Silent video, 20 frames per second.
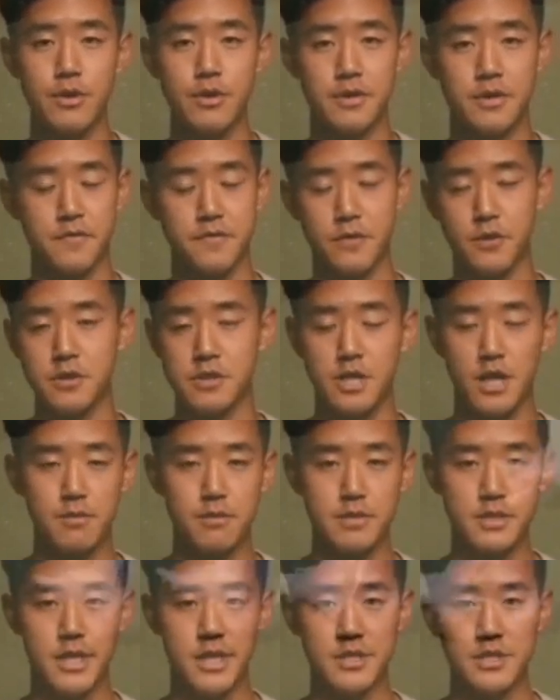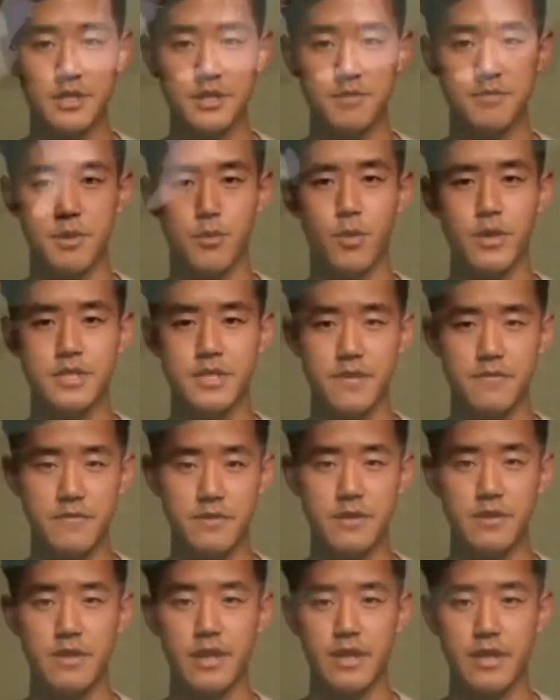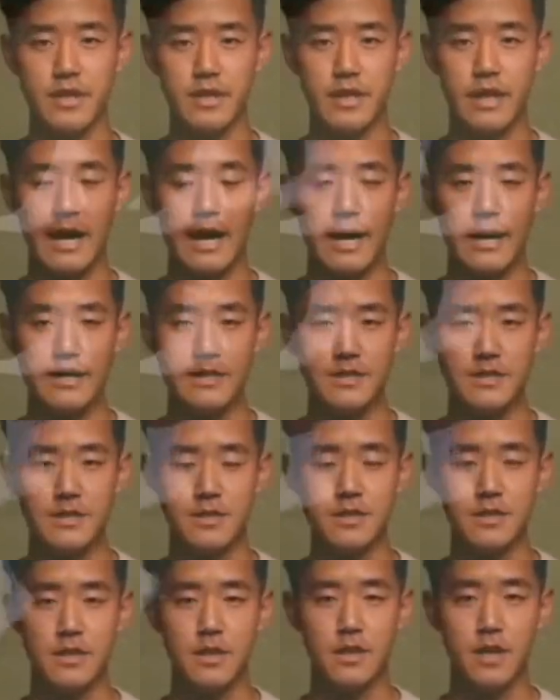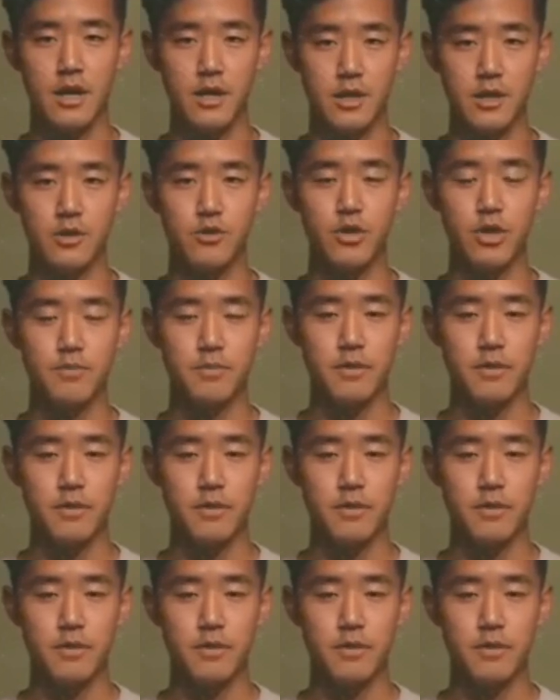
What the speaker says: the first couple sessions, but once I feel like he has a good grip